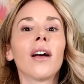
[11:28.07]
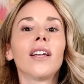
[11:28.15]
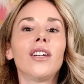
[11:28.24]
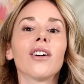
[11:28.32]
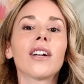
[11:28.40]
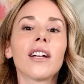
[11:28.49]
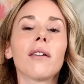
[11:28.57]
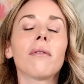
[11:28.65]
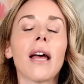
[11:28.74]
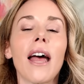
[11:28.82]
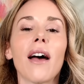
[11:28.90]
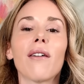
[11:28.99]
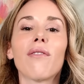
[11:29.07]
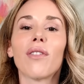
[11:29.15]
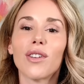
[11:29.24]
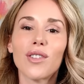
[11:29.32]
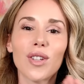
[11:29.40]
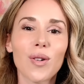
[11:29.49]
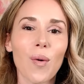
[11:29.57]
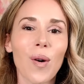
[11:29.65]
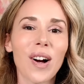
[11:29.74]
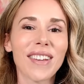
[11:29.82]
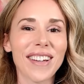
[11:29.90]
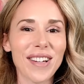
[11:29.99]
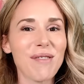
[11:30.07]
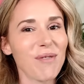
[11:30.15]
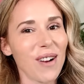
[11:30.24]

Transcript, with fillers: you're gonna have the score that you